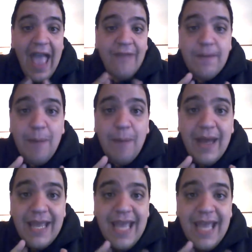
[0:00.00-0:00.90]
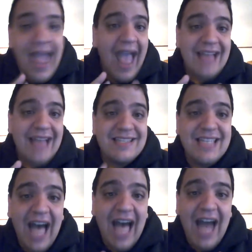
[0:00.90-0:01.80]
Everybody has
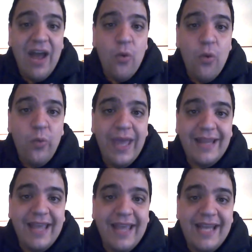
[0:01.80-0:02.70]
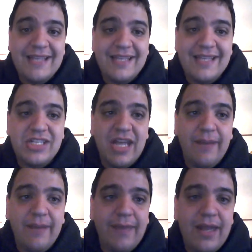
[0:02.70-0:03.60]
got a win, ladies and
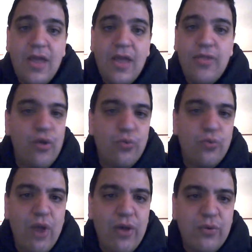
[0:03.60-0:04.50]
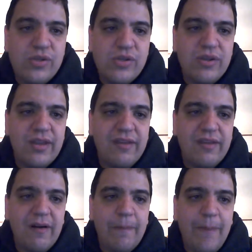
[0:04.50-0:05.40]
gentlemen. The road to the
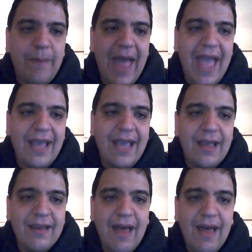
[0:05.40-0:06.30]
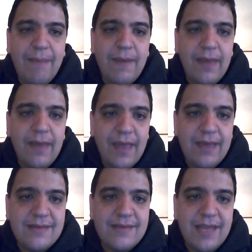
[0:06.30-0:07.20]
Dirtbag Cup
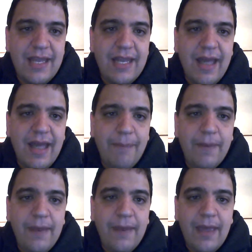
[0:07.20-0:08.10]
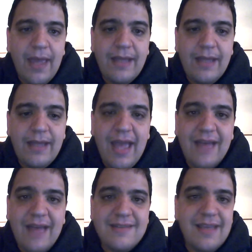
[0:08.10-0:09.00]
is heating up. And
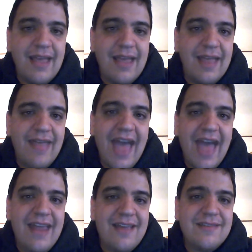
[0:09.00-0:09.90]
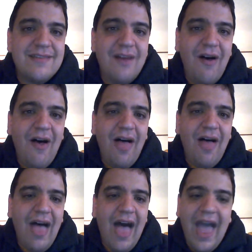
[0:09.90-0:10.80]
yes, that is
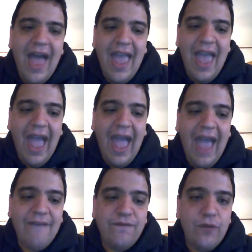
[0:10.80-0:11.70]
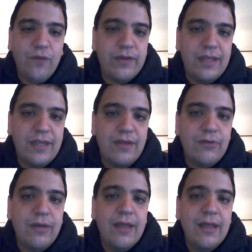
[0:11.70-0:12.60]
all I have for
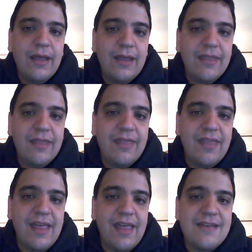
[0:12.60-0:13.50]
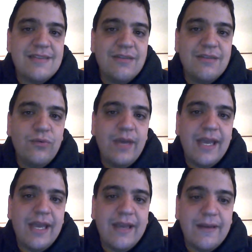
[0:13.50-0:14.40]
you this
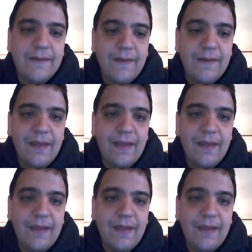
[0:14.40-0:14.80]
week.